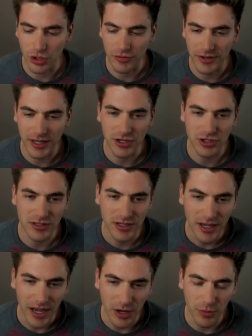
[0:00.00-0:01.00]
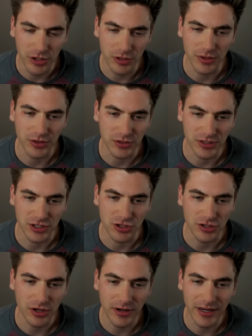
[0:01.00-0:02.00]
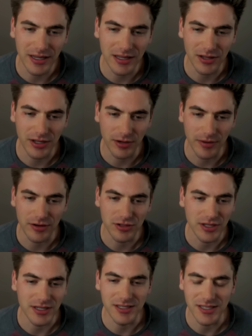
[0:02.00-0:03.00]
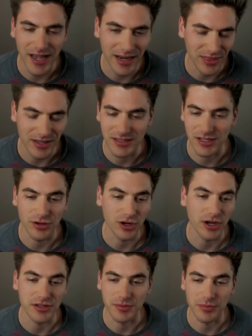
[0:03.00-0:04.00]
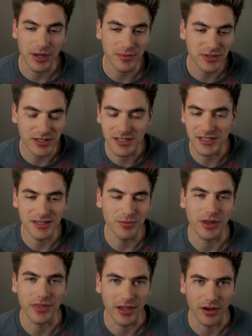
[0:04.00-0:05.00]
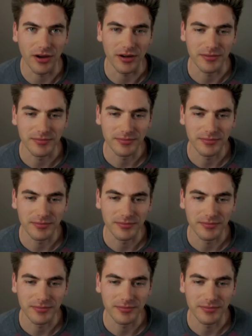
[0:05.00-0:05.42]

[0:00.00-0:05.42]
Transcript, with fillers: notifications. I wonder what those issues are, and I can click around to the exact things that are causing problems to see what they are.